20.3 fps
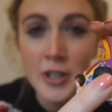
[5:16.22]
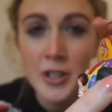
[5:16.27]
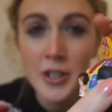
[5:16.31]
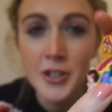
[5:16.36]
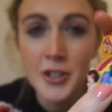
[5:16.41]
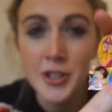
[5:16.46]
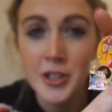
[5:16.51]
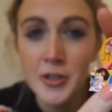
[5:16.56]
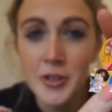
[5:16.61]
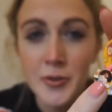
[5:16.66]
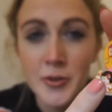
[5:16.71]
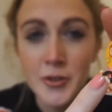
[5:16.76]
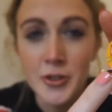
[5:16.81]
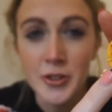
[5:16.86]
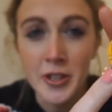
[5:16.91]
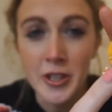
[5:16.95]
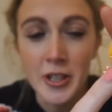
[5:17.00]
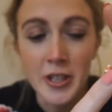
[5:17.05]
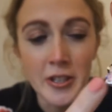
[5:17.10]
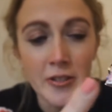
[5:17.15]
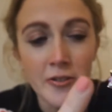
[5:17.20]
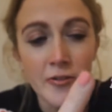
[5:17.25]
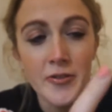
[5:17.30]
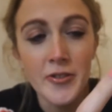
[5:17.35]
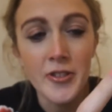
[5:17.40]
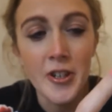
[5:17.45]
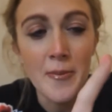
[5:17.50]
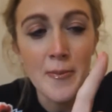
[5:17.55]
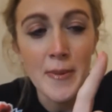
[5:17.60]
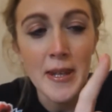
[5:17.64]
children
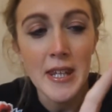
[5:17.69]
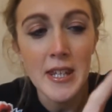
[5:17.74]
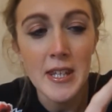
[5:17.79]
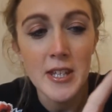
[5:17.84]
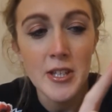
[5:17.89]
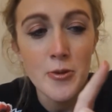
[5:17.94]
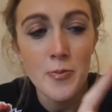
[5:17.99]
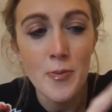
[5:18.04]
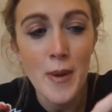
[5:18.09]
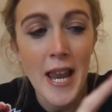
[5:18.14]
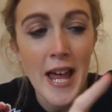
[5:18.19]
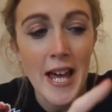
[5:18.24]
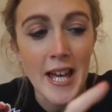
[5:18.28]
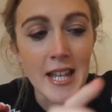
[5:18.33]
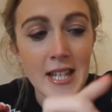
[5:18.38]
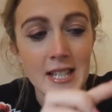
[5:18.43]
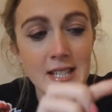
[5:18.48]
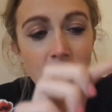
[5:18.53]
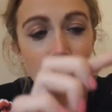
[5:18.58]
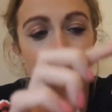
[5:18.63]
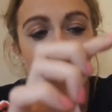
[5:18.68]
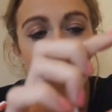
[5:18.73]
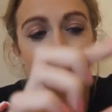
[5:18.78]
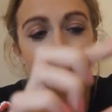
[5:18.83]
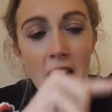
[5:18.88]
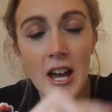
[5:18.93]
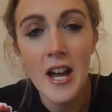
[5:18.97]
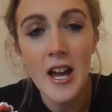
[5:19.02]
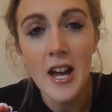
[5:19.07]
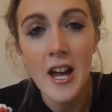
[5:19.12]
from each place on
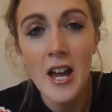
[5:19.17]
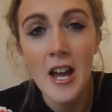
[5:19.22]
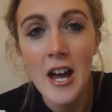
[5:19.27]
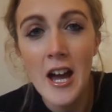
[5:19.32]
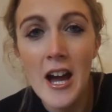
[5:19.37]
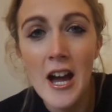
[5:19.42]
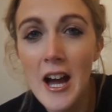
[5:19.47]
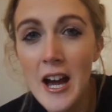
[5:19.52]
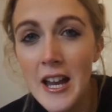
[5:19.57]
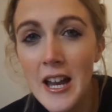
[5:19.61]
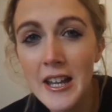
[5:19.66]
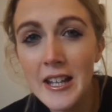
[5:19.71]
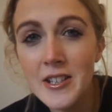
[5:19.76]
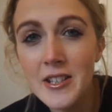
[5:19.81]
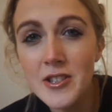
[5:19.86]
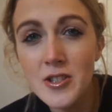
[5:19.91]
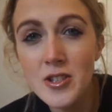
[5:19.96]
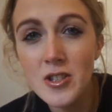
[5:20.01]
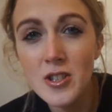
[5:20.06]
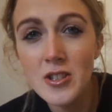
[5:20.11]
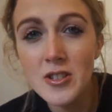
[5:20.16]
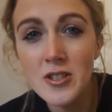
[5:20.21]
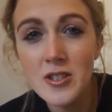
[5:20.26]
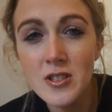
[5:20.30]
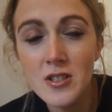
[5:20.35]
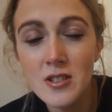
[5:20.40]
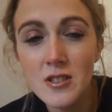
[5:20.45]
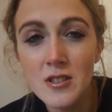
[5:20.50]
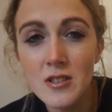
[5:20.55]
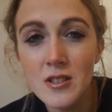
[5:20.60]
it, and it's
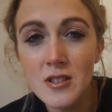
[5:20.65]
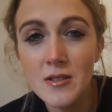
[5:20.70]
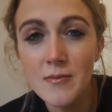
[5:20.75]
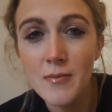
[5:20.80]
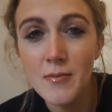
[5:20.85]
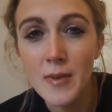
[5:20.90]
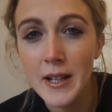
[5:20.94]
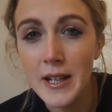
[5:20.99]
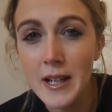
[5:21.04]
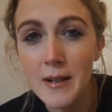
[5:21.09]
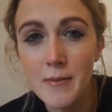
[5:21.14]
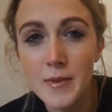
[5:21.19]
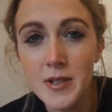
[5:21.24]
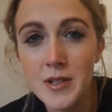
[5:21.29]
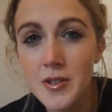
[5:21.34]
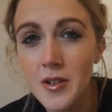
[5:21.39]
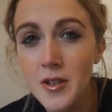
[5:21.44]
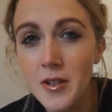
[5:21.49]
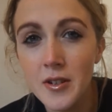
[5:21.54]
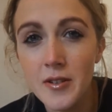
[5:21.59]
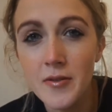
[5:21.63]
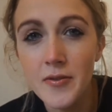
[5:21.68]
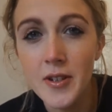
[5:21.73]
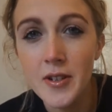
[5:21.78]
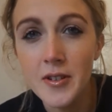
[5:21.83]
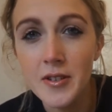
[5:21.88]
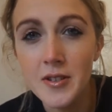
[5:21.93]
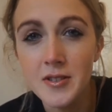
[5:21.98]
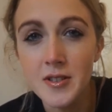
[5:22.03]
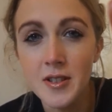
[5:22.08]
just, my camera's not going to
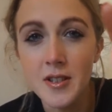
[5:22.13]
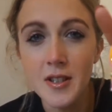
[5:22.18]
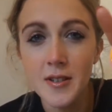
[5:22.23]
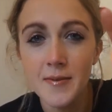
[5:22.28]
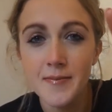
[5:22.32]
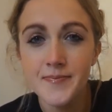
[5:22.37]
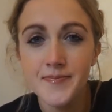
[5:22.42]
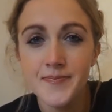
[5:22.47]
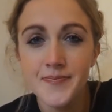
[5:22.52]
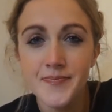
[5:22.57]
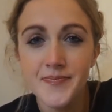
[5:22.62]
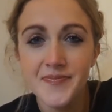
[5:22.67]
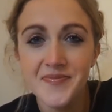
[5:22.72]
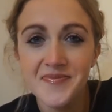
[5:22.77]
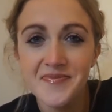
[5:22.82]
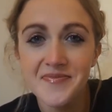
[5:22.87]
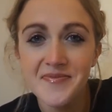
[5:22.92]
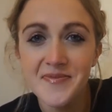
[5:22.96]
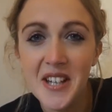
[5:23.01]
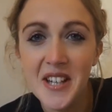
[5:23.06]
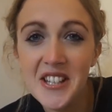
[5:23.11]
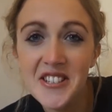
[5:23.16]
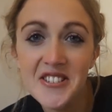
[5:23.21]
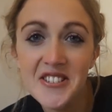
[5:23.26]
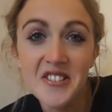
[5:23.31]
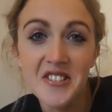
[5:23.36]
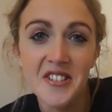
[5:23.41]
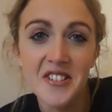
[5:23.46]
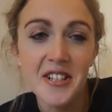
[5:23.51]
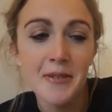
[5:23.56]
focus on it,
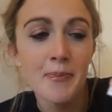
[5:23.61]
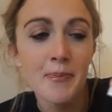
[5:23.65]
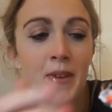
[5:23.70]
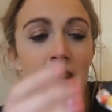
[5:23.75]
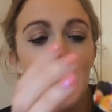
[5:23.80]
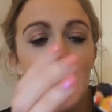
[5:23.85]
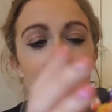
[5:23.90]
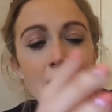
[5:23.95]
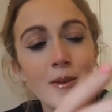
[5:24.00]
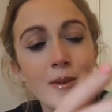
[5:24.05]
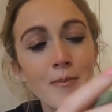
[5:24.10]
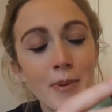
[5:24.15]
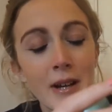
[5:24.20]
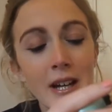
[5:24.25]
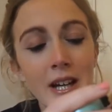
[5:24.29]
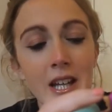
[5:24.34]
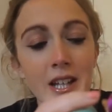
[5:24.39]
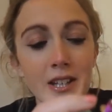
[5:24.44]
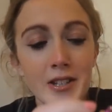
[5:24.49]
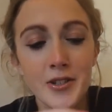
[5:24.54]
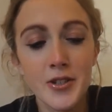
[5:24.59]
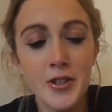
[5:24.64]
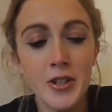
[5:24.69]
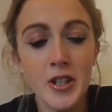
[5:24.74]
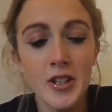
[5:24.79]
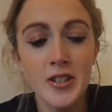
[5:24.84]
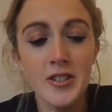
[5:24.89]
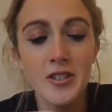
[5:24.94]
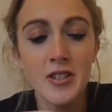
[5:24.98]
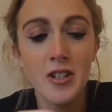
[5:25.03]
sorry, but it's
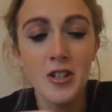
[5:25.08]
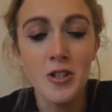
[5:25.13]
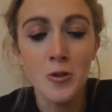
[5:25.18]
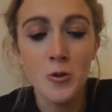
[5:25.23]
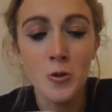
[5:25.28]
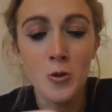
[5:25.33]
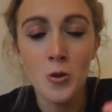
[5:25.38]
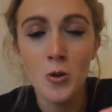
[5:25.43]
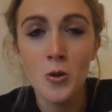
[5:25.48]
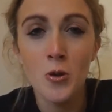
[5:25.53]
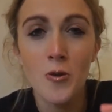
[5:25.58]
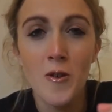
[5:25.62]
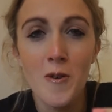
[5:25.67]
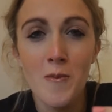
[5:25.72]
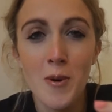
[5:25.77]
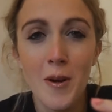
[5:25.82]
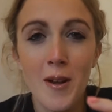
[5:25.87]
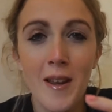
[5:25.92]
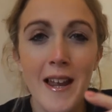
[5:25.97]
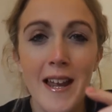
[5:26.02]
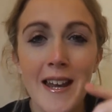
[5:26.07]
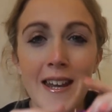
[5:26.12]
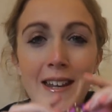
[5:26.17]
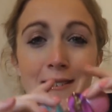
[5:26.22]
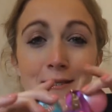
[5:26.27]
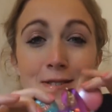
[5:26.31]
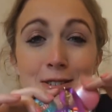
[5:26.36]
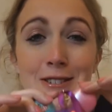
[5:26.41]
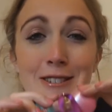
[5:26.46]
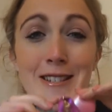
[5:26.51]
just adorable. And
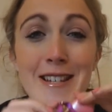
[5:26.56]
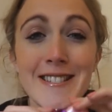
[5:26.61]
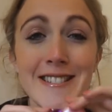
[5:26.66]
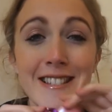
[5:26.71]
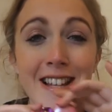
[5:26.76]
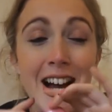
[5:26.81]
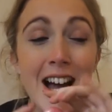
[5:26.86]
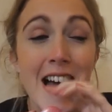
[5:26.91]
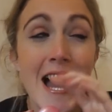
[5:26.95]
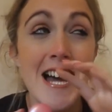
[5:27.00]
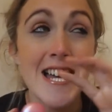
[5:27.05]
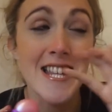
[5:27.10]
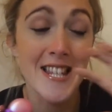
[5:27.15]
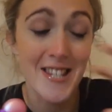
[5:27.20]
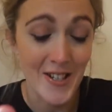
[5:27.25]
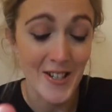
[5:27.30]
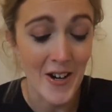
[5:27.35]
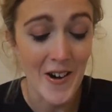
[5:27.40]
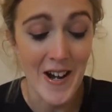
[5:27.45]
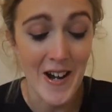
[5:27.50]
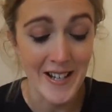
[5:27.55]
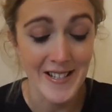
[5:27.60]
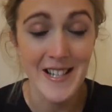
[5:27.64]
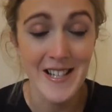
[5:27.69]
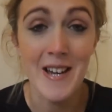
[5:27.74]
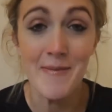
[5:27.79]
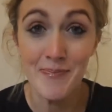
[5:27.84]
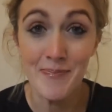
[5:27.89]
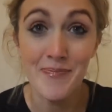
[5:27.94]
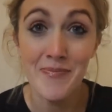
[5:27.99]
it was just like, I saw it and I was
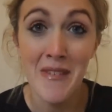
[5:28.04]
like,